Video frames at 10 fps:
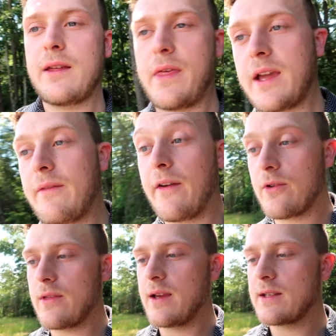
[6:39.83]
they think of
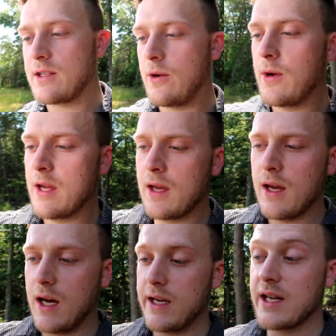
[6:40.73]
everything. So
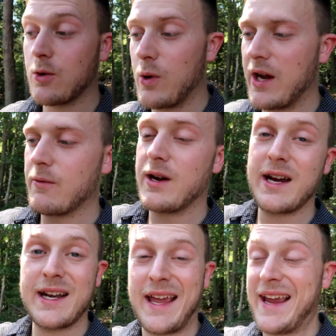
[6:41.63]
you get a quiet ride